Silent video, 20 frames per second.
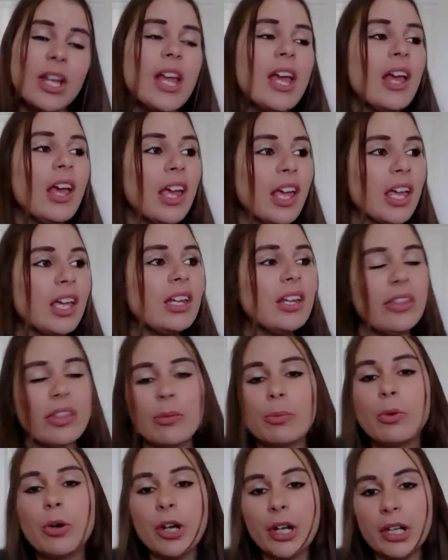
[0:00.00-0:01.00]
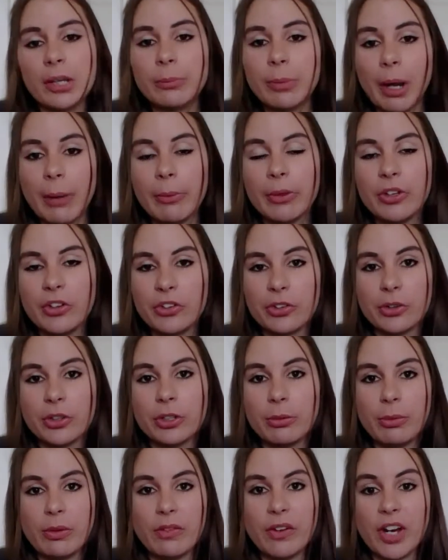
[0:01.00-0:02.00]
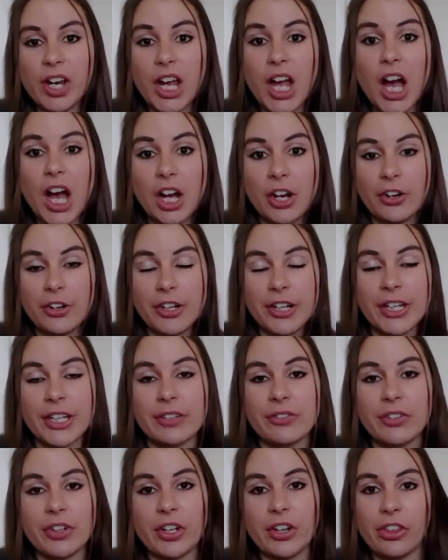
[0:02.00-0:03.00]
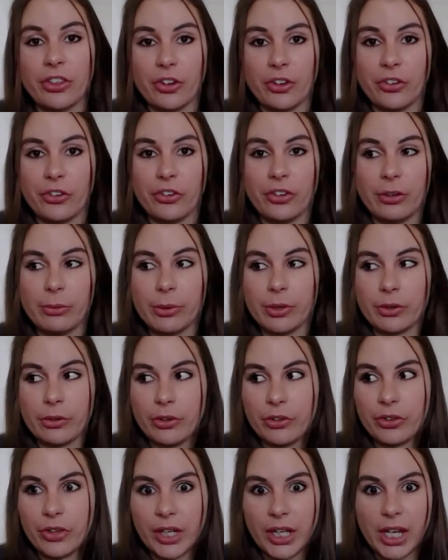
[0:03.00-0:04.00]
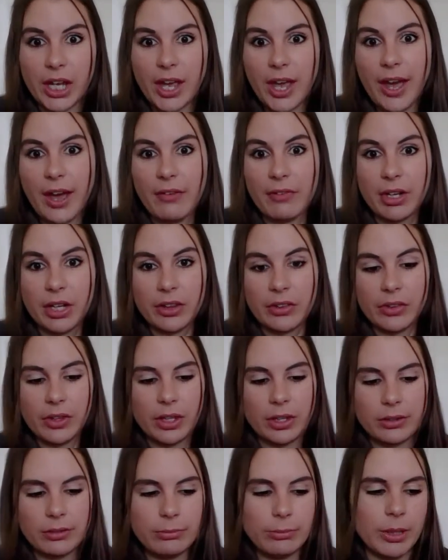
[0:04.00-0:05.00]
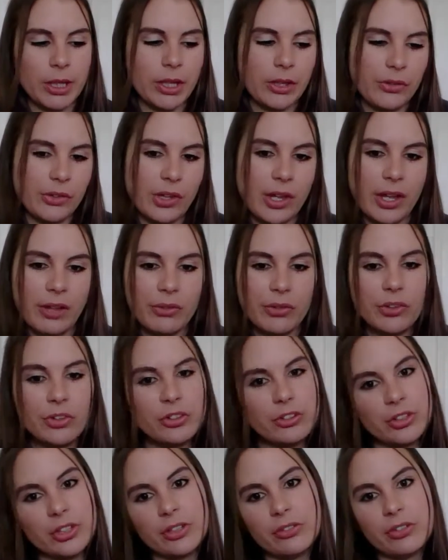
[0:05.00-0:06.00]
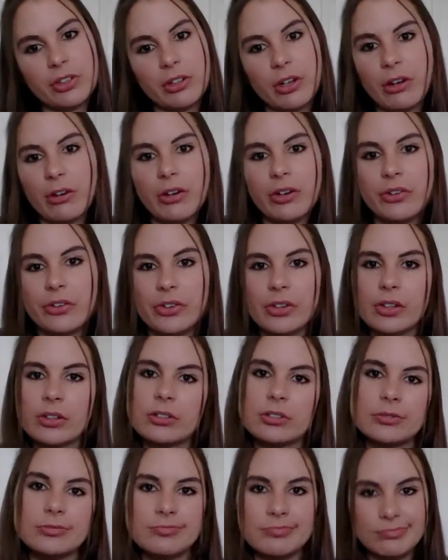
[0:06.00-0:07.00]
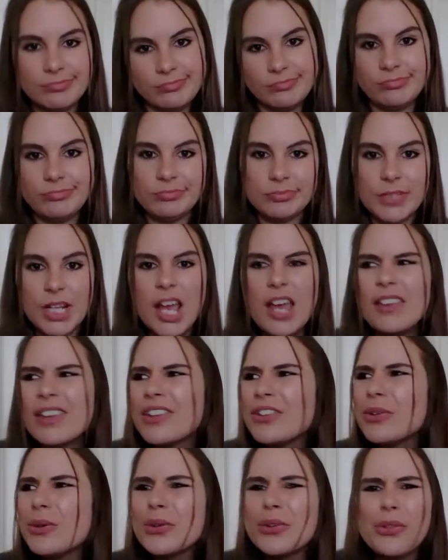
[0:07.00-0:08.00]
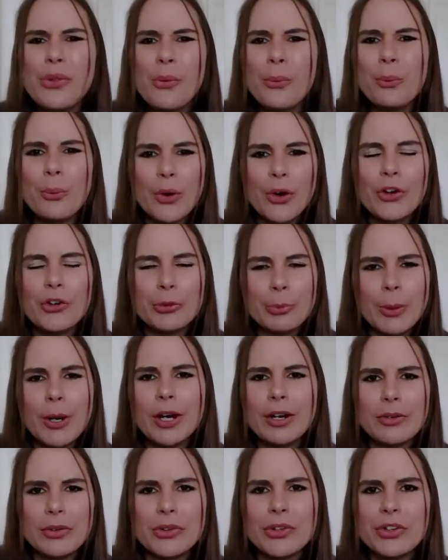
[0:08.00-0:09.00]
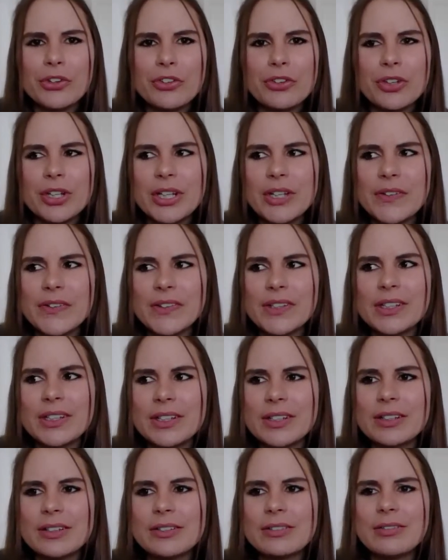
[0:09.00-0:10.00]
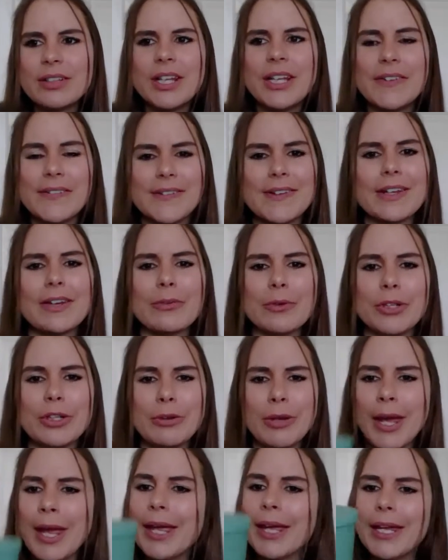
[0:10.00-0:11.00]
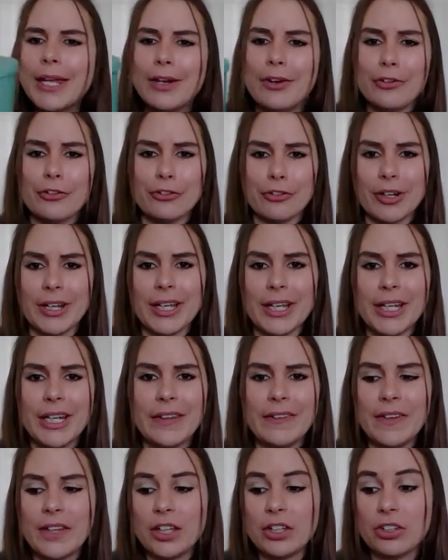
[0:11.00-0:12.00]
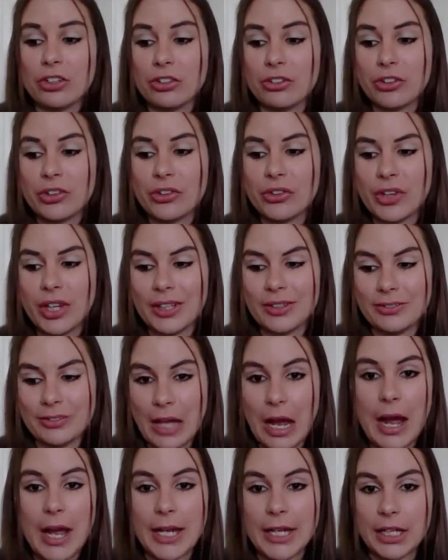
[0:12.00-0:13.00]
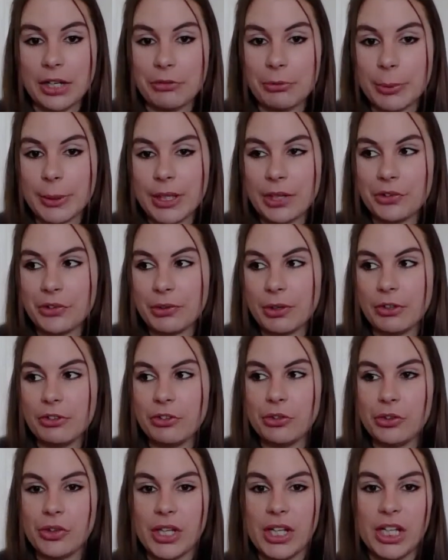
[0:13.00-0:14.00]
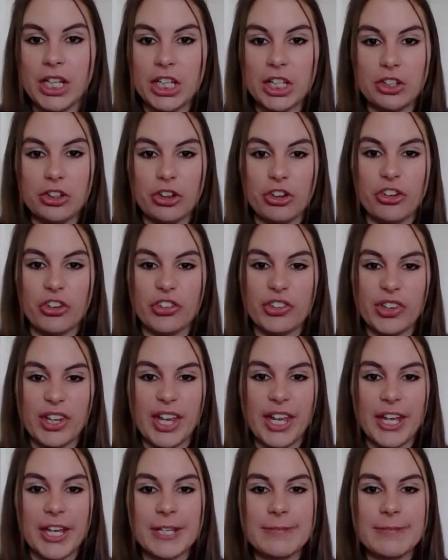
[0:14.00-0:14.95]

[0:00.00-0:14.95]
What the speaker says: and in the morning, I'm probably just going to be very hungry and very thirsty, but of course I can't have anything because I'll have surgery in a few hours. So that's always the worst part of surgery, isn't it? Isn't it? When you can't eat or drink anything and you're just like dying and everybody else around you's eating and you're just like,